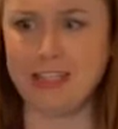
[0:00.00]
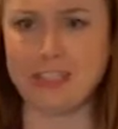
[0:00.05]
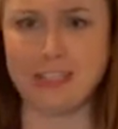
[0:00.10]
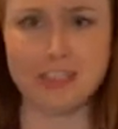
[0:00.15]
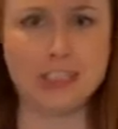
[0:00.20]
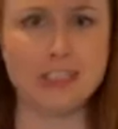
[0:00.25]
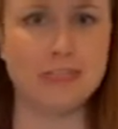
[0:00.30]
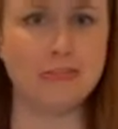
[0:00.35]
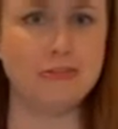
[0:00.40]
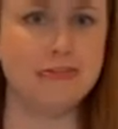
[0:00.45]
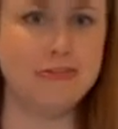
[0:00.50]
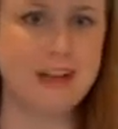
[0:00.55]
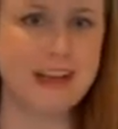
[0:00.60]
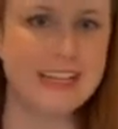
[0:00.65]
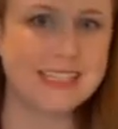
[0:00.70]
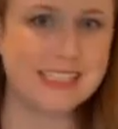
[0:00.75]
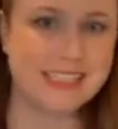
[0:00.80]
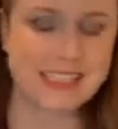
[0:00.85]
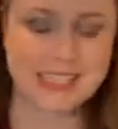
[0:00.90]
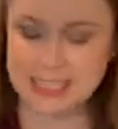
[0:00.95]
It's just a
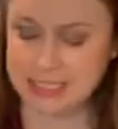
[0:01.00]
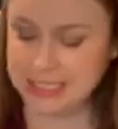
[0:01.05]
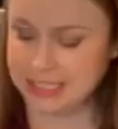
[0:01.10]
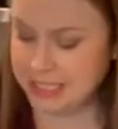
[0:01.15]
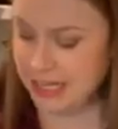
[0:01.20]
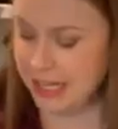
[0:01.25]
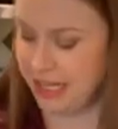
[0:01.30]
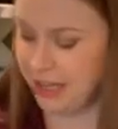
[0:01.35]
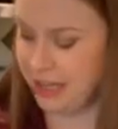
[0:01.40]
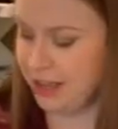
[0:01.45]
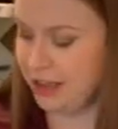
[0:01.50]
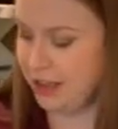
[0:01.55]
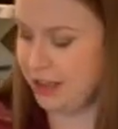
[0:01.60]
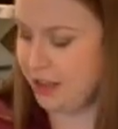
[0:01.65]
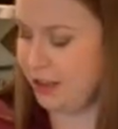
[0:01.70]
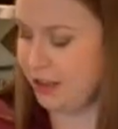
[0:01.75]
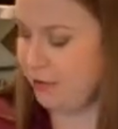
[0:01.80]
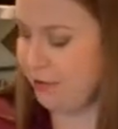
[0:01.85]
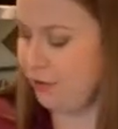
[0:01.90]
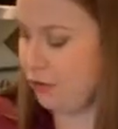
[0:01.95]
great seasoning
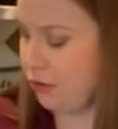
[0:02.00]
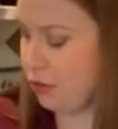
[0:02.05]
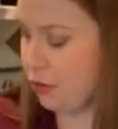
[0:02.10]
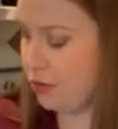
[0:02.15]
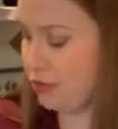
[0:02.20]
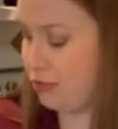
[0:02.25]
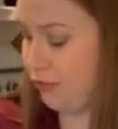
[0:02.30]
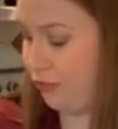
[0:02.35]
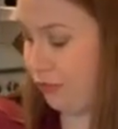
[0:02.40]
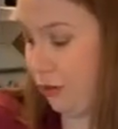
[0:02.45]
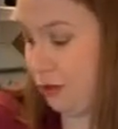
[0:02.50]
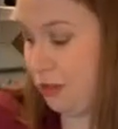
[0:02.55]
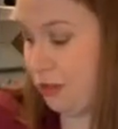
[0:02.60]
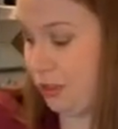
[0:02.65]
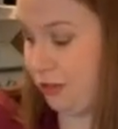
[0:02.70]
for